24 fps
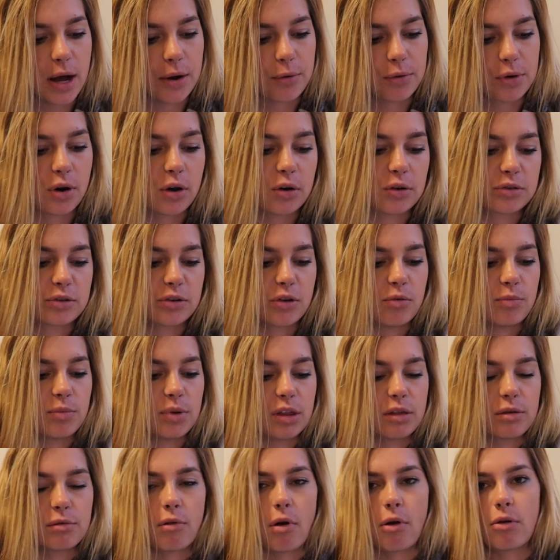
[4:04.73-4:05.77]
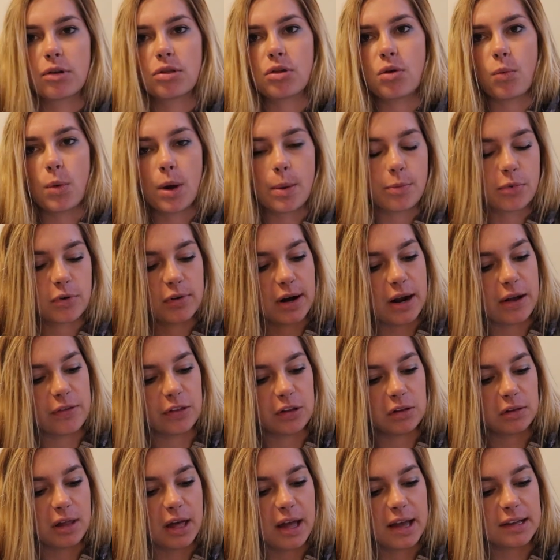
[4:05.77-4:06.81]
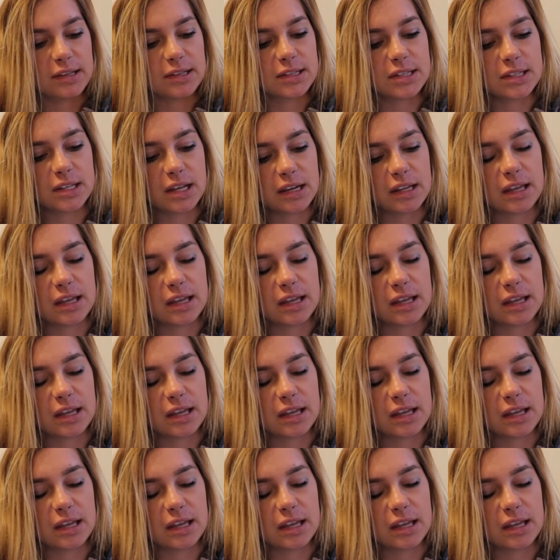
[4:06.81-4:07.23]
I would also be throwing the whip around the legs